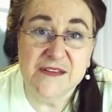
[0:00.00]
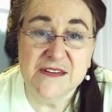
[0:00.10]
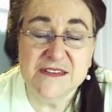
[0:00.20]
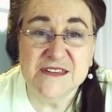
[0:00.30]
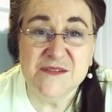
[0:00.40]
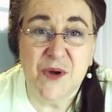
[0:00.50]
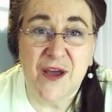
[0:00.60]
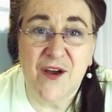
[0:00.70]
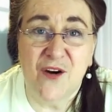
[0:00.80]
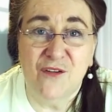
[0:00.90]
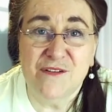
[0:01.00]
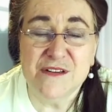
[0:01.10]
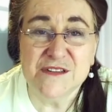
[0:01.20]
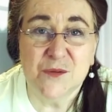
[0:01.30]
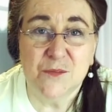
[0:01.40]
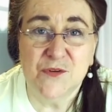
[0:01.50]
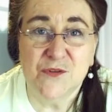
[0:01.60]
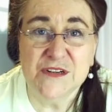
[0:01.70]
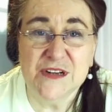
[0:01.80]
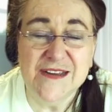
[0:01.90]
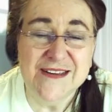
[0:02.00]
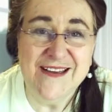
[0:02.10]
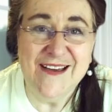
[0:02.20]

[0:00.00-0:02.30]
This is my office computer.